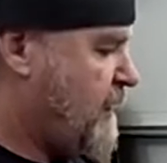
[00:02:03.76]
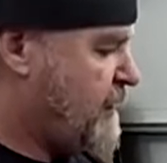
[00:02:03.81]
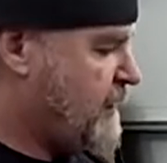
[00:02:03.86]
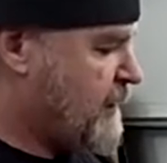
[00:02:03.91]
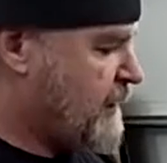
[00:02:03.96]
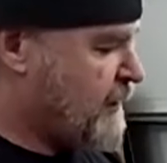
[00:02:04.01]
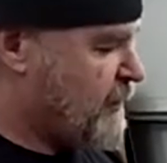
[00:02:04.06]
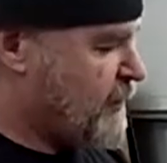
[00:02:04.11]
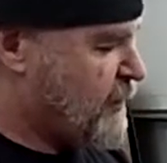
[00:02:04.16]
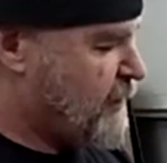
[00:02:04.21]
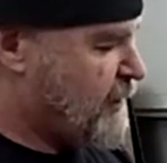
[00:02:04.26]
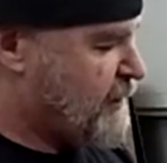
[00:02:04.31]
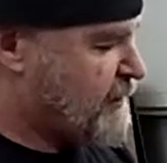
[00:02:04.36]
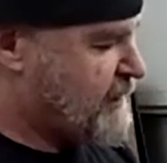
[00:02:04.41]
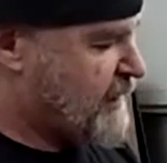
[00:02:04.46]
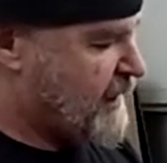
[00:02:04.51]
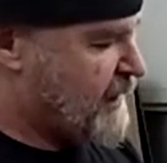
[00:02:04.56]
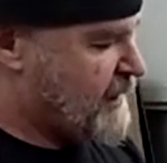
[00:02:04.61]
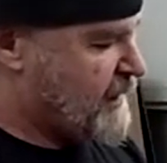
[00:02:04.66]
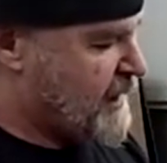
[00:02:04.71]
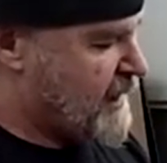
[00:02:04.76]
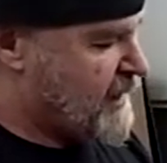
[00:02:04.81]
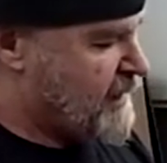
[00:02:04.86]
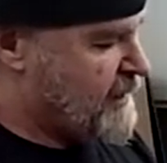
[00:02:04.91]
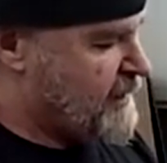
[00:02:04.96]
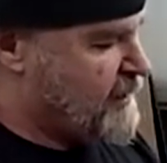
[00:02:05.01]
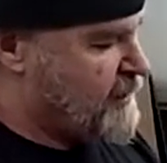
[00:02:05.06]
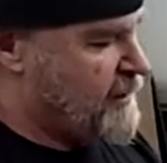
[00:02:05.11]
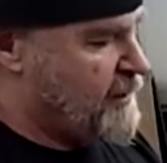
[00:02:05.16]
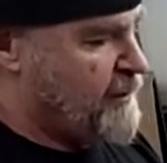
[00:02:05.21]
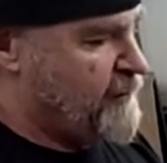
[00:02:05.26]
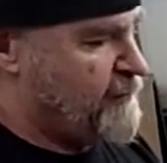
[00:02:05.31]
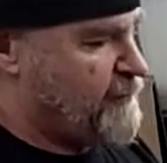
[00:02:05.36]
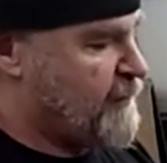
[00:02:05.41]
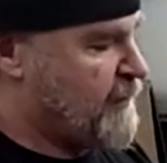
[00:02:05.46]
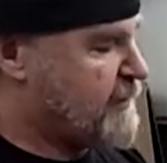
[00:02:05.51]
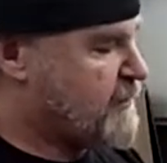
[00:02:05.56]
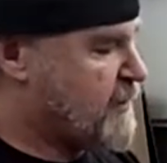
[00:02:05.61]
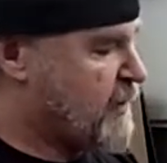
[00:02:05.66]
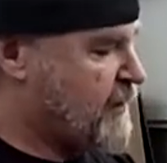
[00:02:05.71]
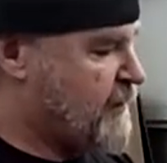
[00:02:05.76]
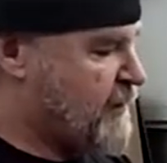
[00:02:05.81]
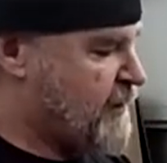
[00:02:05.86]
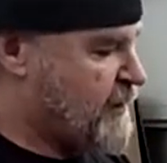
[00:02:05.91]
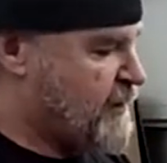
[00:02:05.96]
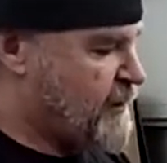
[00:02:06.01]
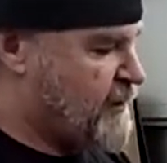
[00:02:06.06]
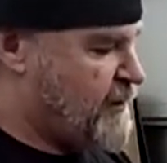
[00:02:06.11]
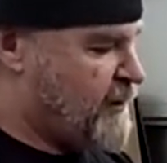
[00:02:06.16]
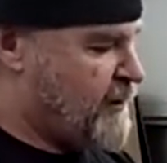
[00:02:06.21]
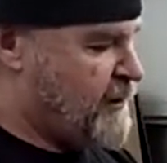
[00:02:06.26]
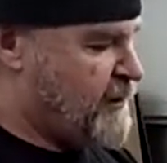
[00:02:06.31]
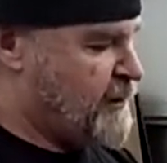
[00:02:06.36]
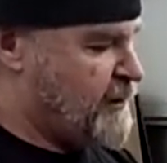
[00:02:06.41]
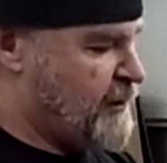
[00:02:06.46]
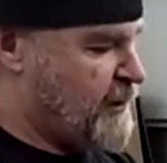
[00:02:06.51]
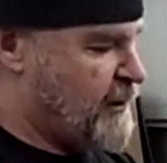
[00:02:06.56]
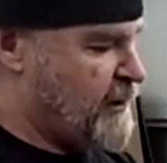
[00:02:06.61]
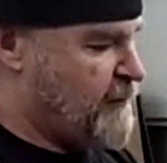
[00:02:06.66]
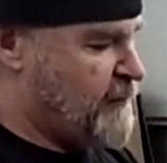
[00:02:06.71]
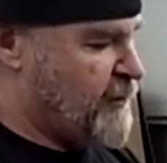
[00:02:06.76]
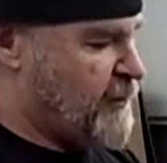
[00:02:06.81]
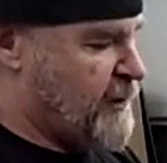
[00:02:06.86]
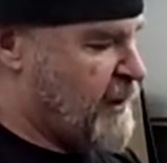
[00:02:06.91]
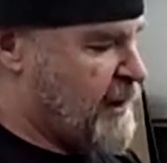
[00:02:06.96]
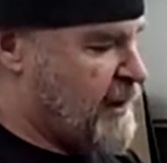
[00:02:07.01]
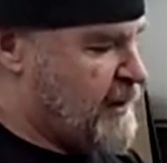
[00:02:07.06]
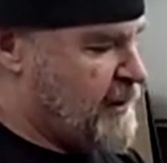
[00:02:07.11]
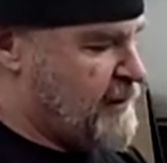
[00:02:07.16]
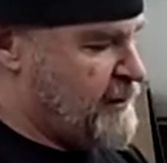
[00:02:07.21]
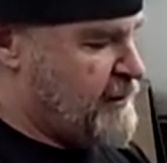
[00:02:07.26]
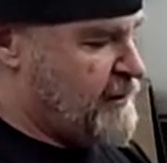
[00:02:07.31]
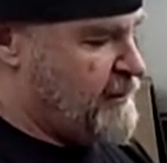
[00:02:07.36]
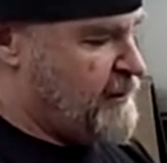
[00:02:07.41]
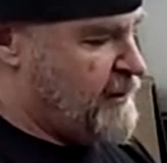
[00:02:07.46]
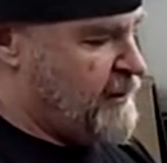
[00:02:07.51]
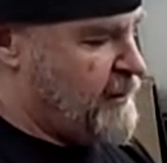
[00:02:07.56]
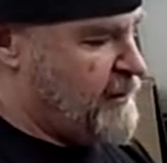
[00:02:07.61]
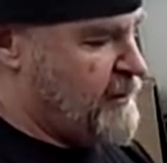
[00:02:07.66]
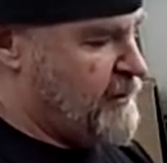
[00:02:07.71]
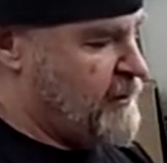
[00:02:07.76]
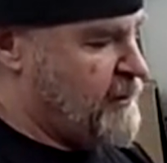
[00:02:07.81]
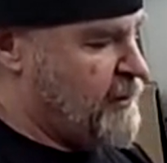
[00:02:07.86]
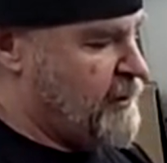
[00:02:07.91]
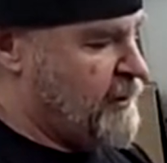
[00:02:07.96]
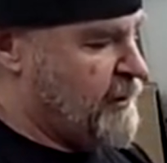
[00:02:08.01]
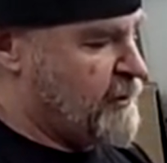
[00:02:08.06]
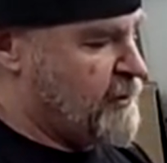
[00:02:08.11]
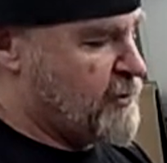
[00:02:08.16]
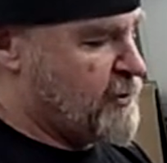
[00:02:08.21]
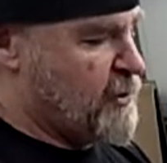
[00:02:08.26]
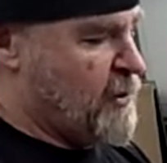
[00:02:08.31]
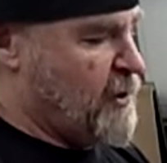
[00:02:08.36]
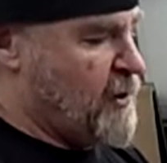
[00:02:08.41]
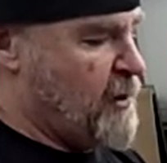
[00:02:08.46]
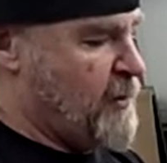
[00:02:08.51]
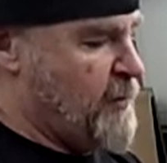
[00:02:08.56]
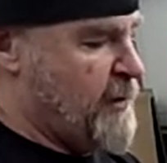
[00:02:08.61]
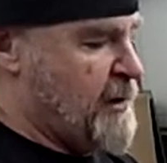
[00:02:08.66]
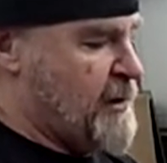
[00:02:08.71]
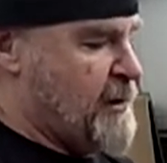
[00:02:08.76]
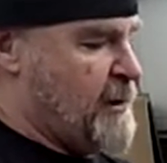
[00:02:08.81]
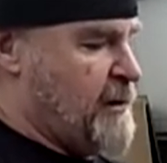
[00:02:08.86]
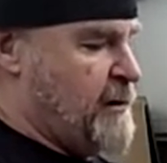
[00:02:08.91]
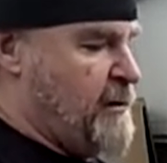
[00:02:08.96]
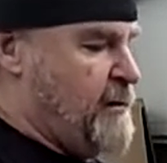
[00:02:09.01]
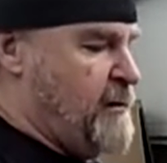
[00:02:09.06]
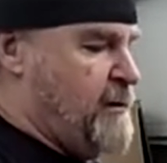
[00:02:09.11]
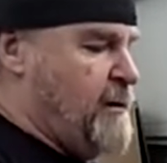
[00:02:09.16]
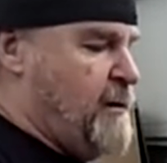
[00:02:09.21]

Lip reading: And then you're going to take that, it fits on there on the end of your Allen, and then you can start them in there.